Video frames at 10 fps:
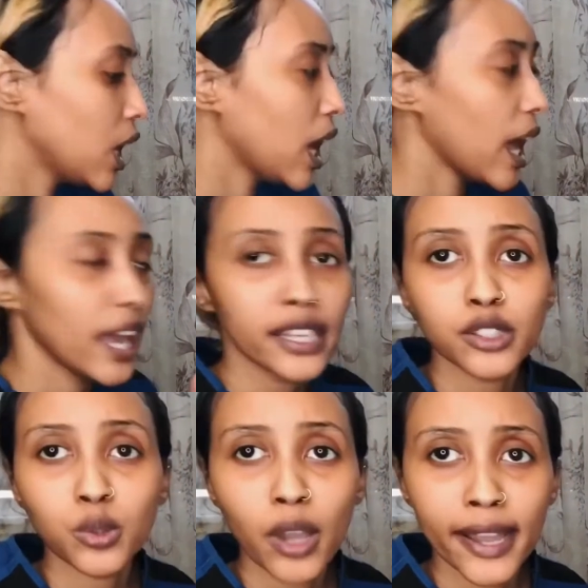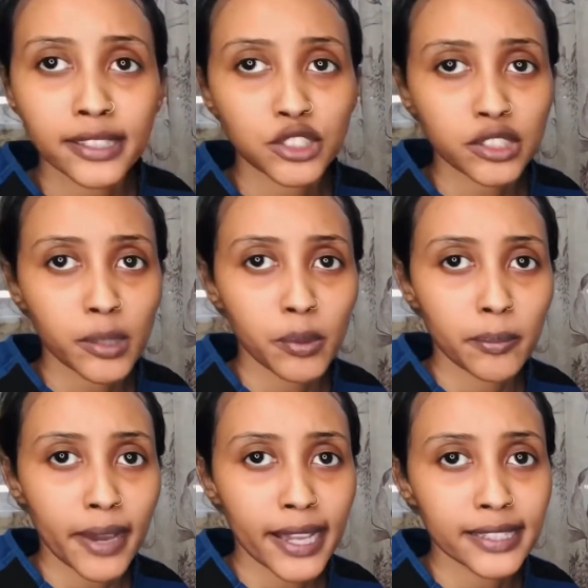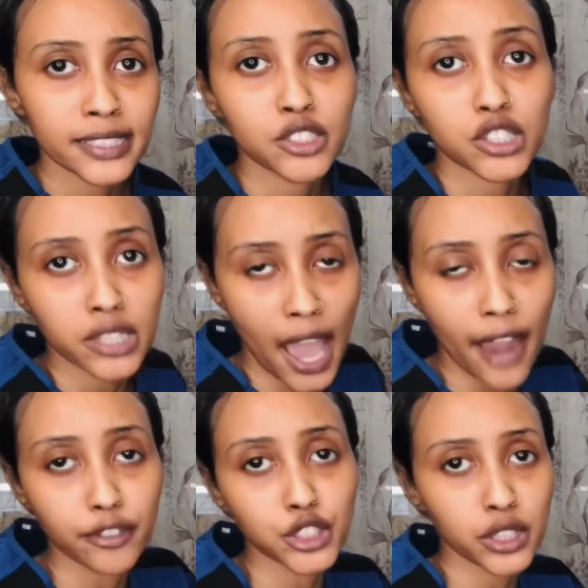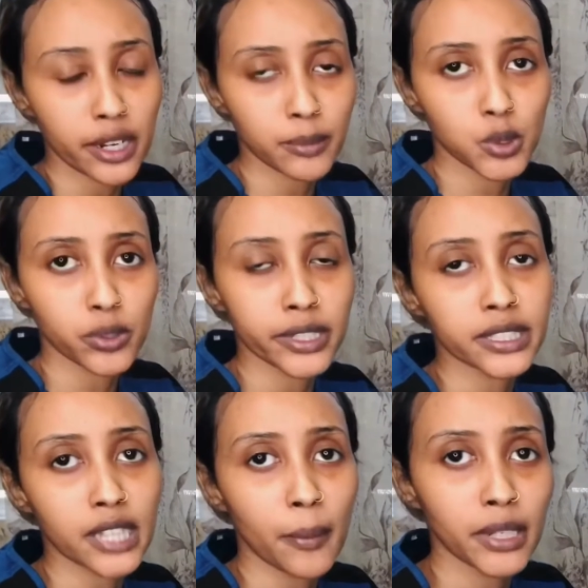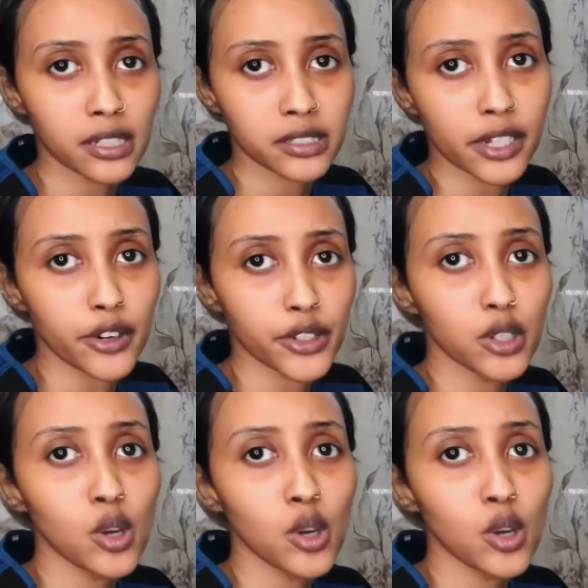And you guys, just keep in mind, this is just the average that I'm doing because I'm in Ontario,